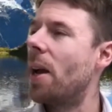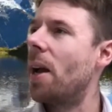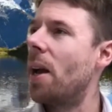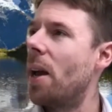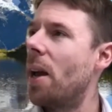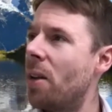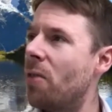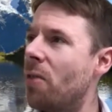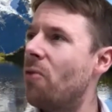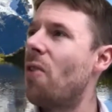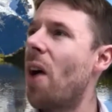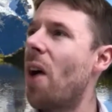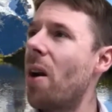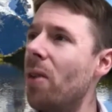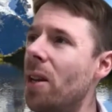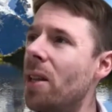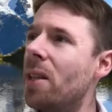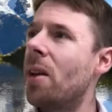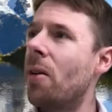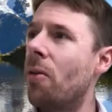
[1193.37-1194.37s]
it's very
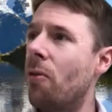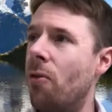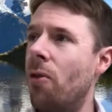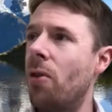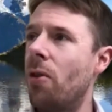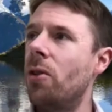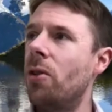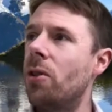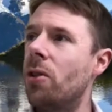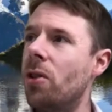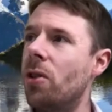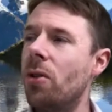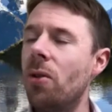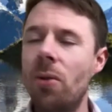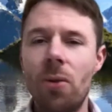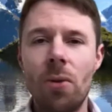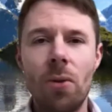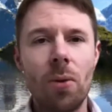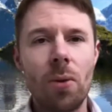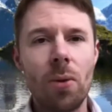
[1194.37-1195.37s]
different
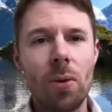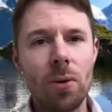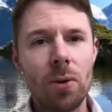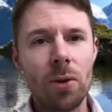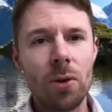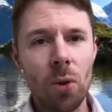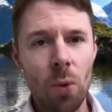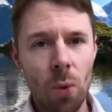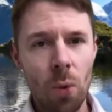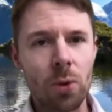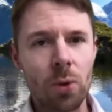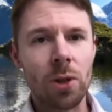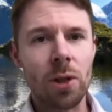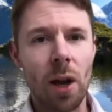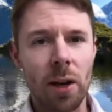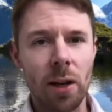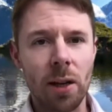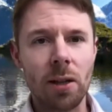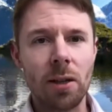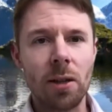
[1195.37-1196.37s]
to taught
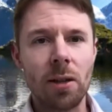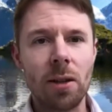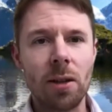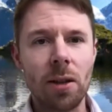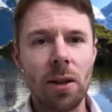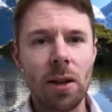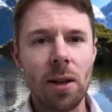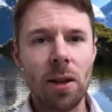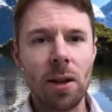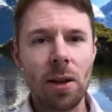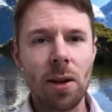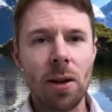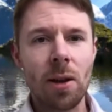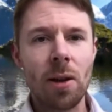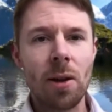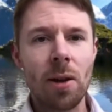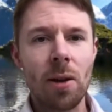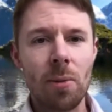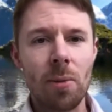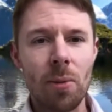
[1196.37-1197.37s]
studies,
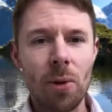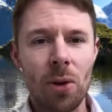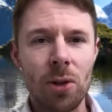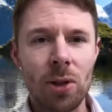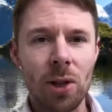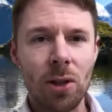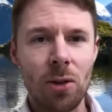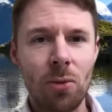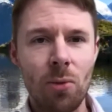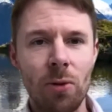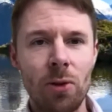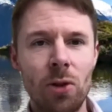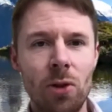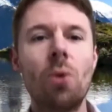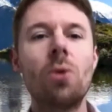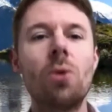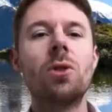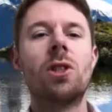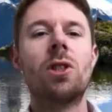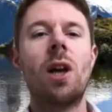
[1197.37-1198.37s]
because with
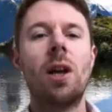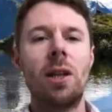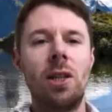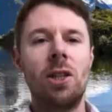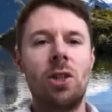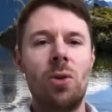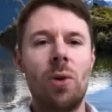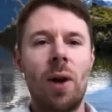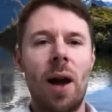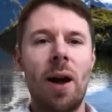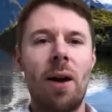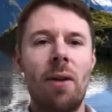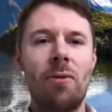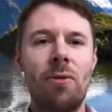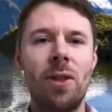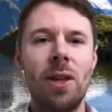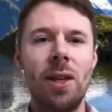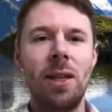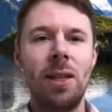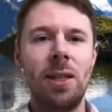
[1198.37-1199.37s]
taught studies, you have
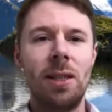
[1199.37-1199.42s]
these